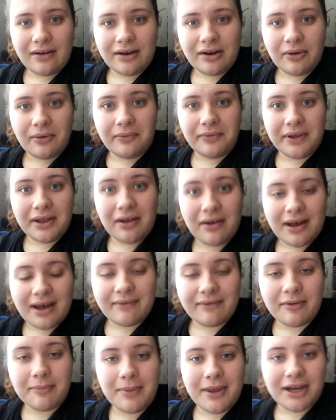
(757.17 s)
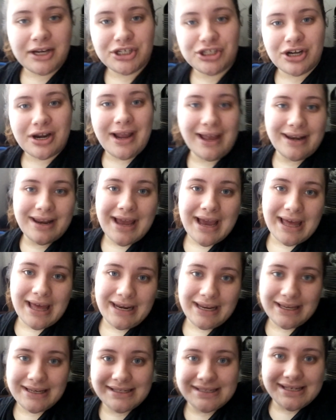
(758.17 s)
and hopefully I'll have a picture I could add
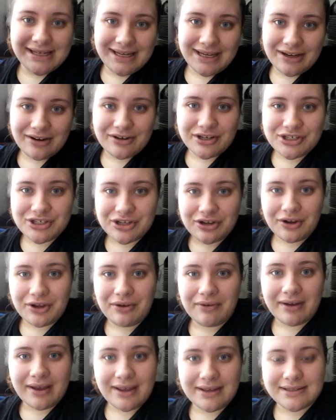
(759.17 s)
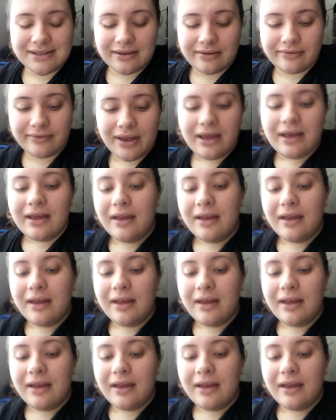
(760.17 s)
into here to show you guys of